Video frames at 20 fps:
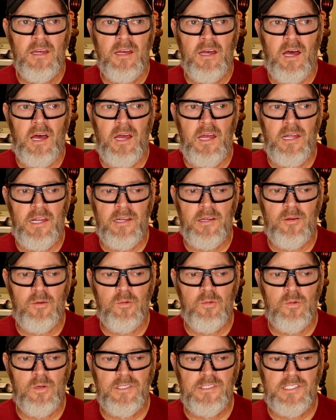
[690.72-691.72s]
I
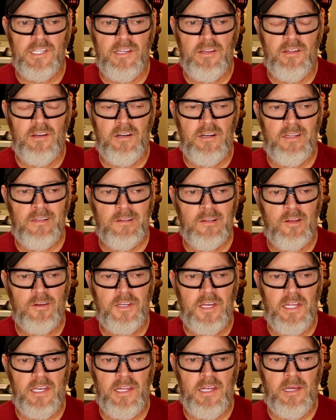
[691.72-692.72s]
would sit there and
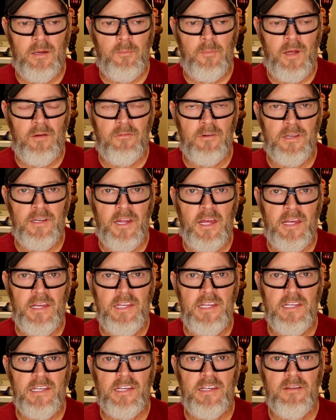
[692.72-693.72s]
look at him every
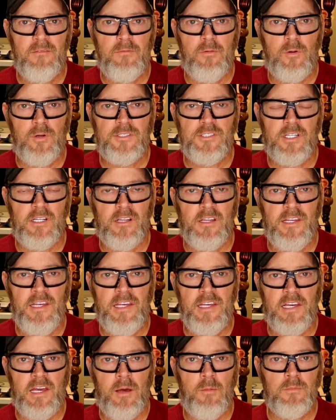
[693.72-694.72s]
day. Fortunately,
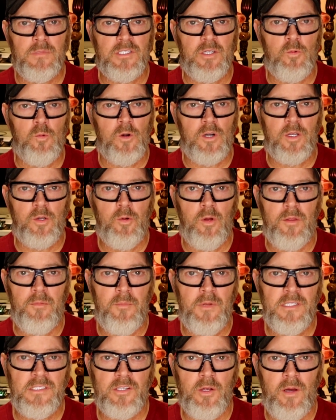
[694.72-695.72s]
he comes to work with
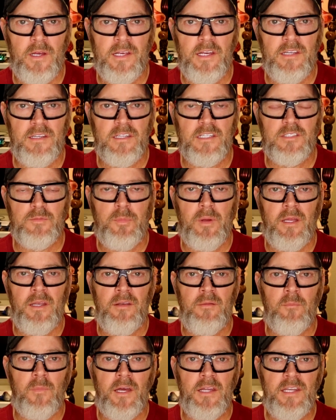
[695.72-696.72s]
me, so I get to
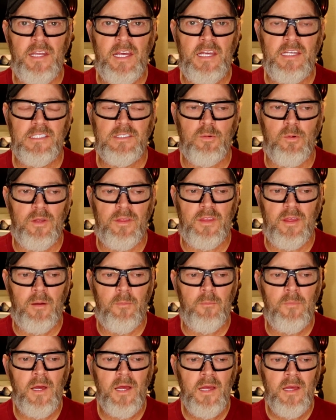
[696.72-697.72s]
spend my days with
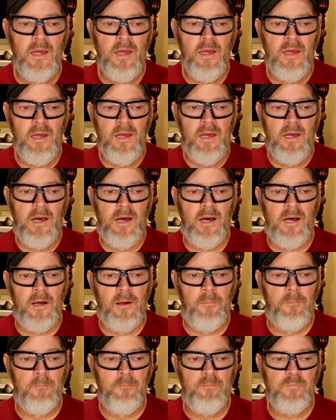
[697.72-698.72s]
him.
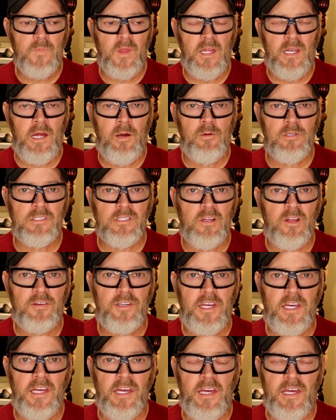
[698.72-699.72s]
And I was
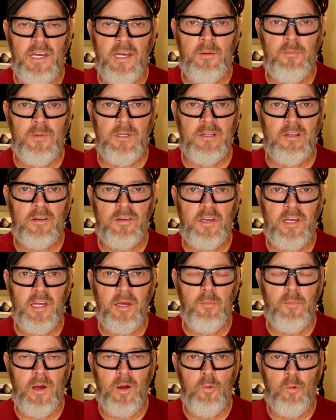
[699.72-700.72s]
looking at him and looking
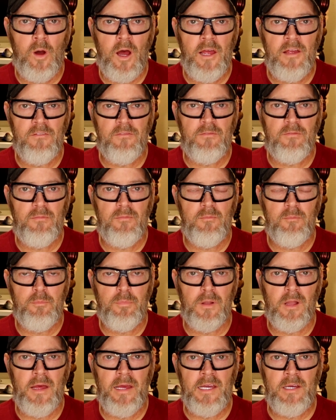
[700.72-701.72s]
at my wife
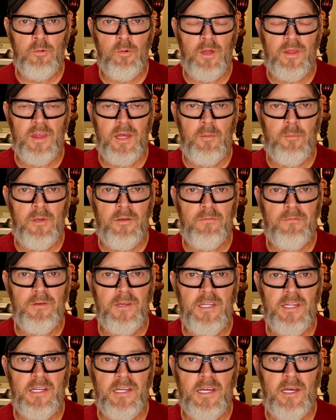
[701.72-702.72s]
playing with him and
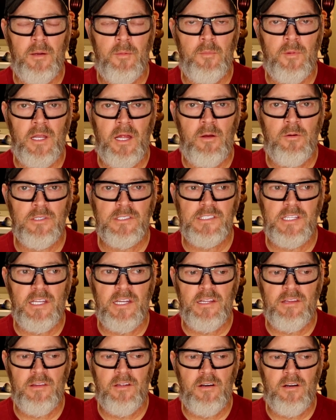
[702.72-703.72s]
feeding him, and I was
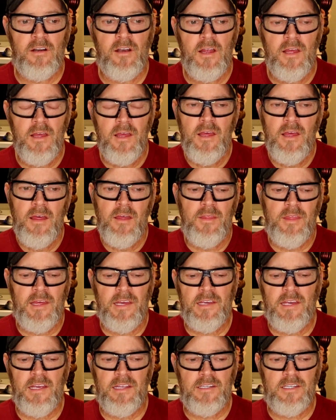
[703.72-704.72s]
sitting there
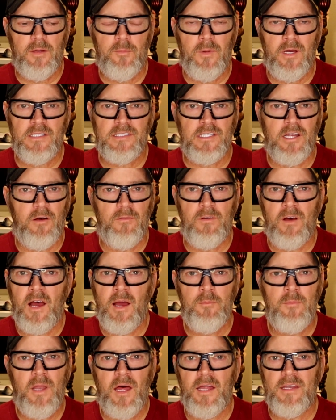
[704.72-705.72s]
thinking to myself,
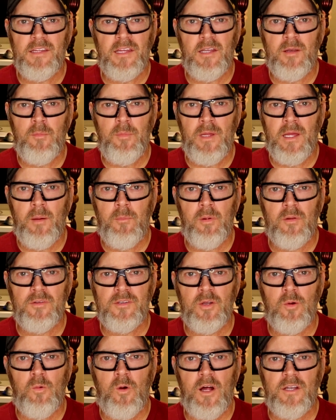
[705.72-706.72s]
I'm not going to be able
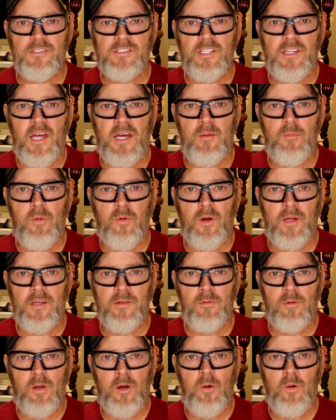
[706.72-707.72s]
to watch that boy
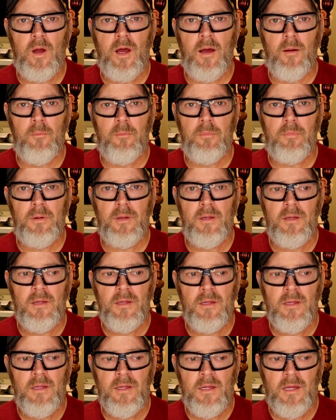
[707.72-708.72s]
grow up.
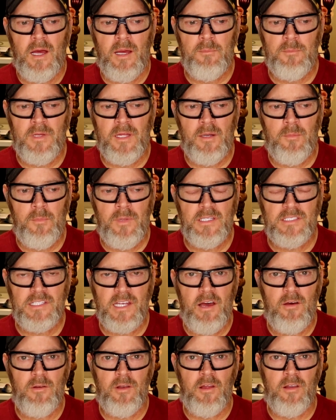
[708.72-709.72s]
I'm going to miss
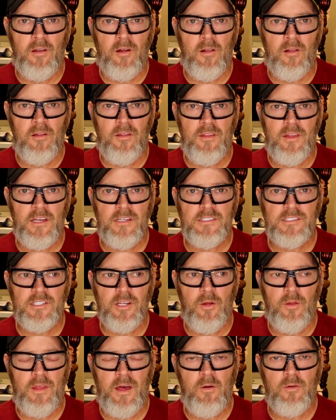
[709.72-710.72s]
out on all of this.
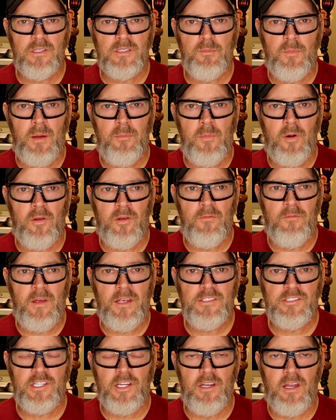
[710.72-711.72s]
So that was my
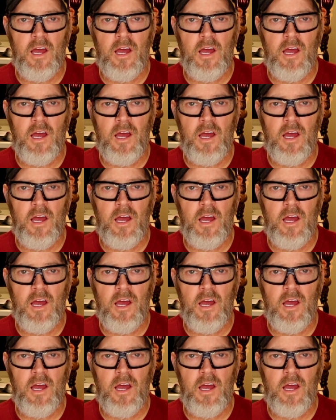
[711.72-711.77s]
motivation.